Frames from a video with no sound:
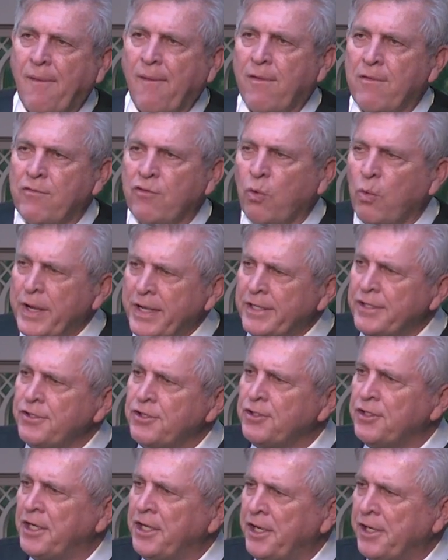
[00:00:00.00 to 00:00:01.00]
So we can
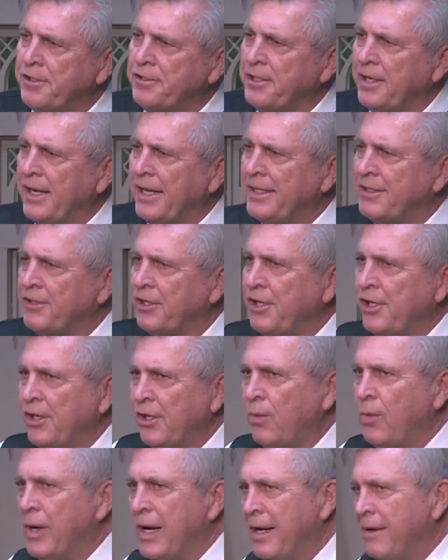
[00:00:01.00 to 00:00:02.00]
sit here tonight and say, you know
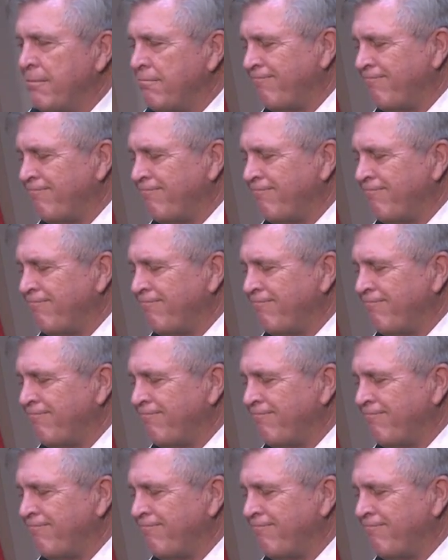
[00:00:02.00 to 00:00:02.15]
what?